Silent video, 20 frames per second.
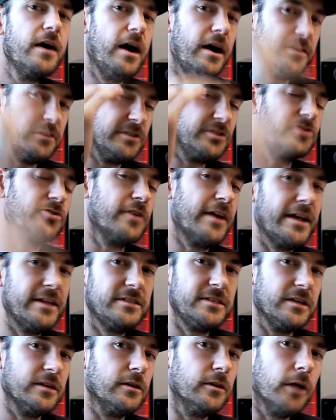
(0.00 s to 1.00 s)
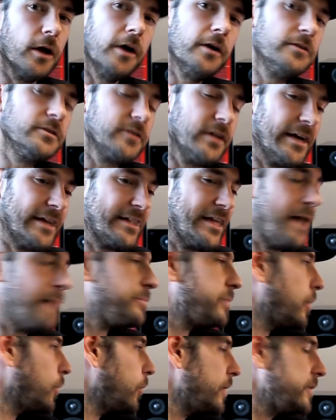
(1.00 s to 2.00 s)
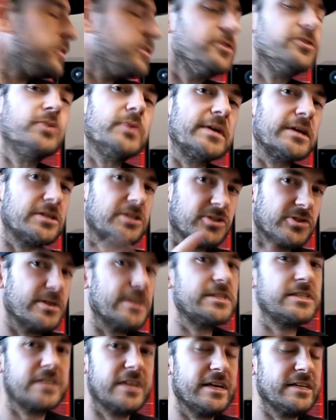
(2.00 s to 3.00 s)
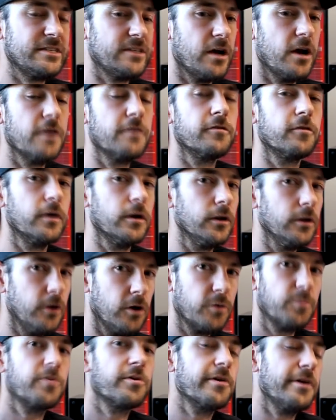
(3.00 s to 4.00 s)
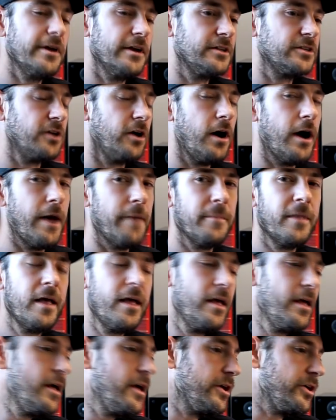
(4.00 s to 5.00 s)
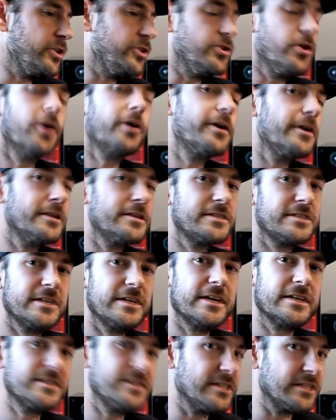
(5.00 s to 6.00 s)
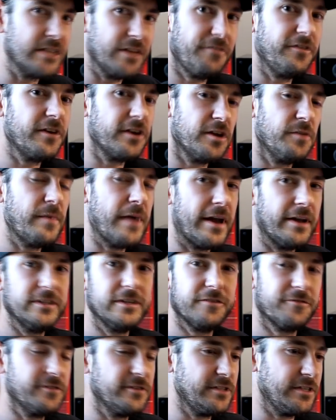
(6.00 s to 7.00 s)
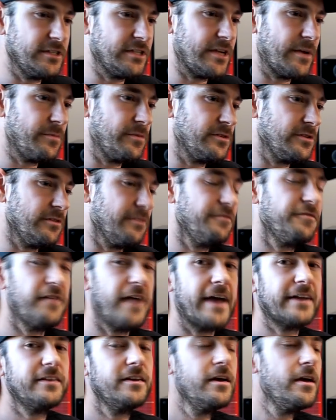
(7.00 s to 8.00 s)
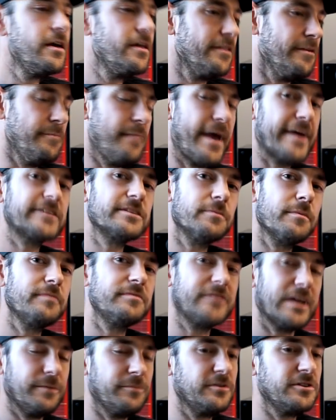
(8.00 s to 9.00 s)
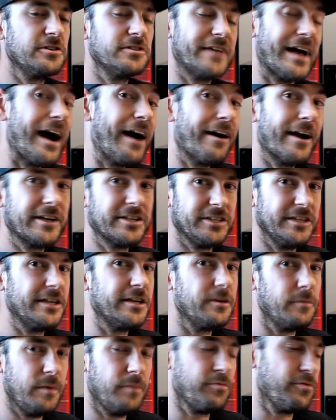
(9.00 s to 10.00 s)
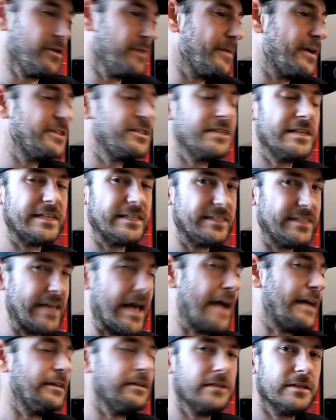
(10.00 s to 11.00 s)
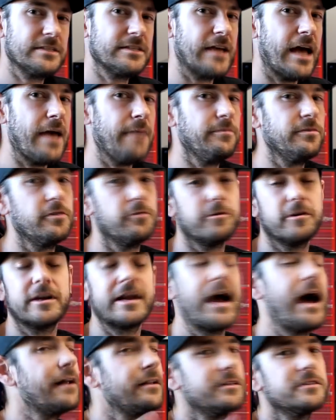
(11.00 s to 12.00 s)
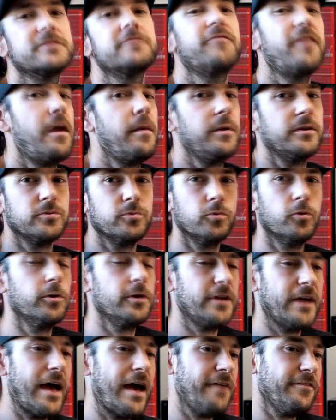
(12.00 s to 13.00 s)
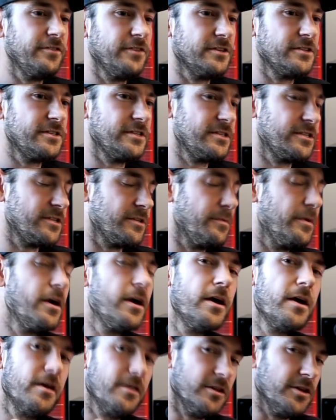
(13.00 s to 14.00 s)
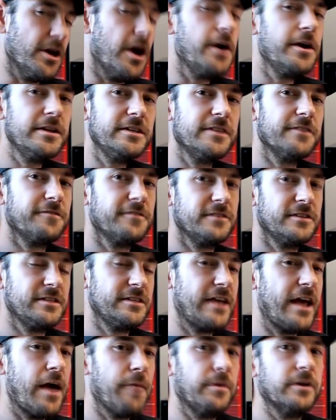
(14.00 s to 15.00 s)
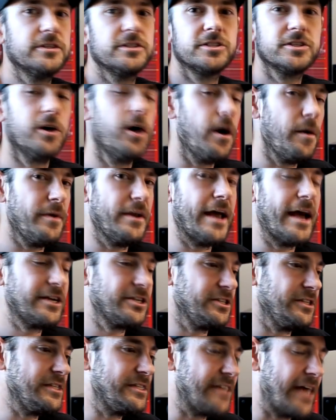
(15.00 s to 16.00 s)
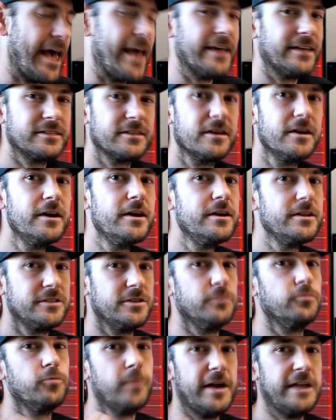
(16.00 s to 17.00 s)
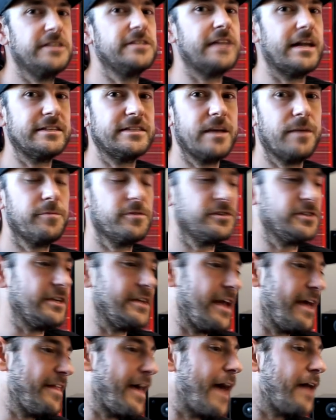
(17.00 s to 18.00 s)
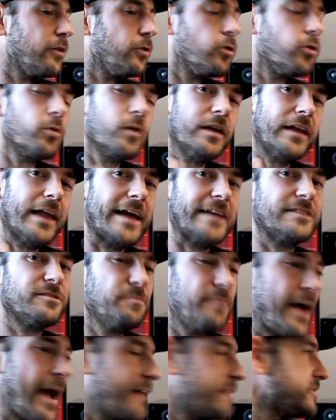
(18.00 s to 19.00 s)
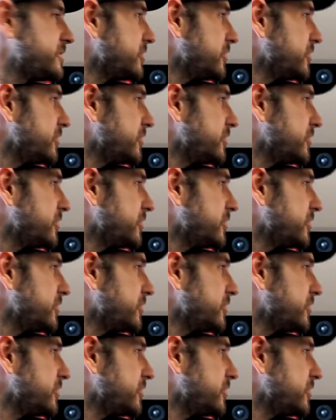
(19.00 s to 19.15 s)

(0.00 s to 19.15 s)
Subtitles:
under transient loads like that. But when you're doing a stress test over a long period of time, you're not going to see a significant amount of difference in temperature. In fact, the maximum temperatures are actually going to be pretty much exactly the same regardless of how much water you have in your system. The only difference is how much time it actually takes to reach that temperature. Now, that all relates back